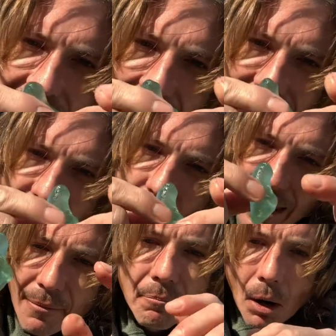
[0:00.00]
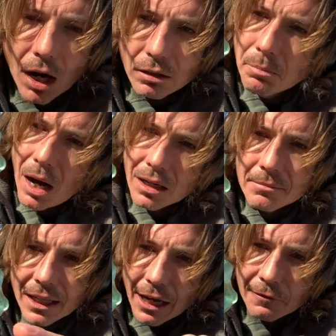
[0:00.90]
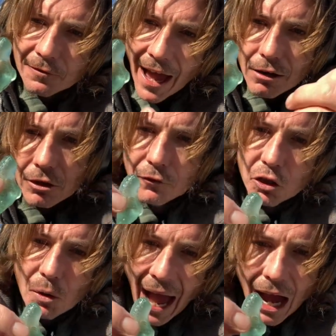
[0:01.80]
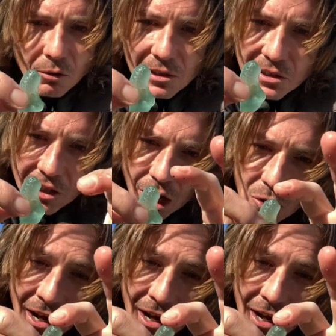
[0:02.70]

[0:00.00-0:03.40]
And you know that bottle bottom that I found a few hours ago?